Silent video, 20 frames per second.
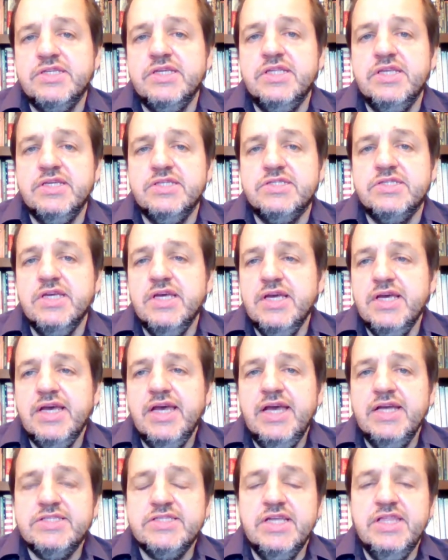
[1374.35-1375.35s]
and
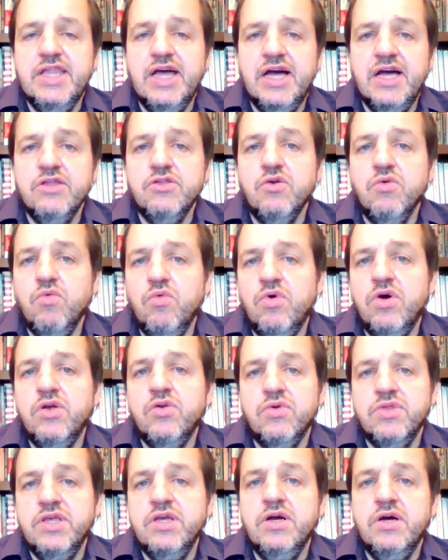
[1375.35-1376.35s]
it's a neither one
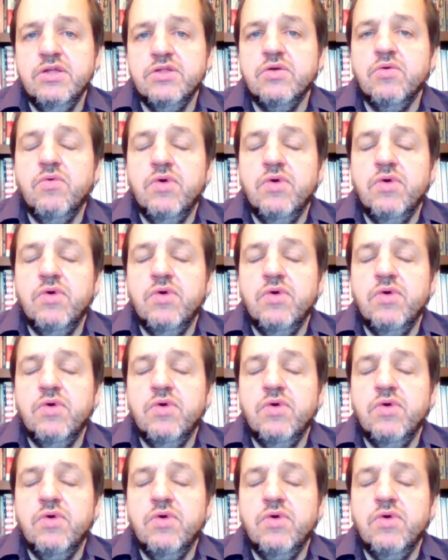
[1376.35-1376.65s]
or the other.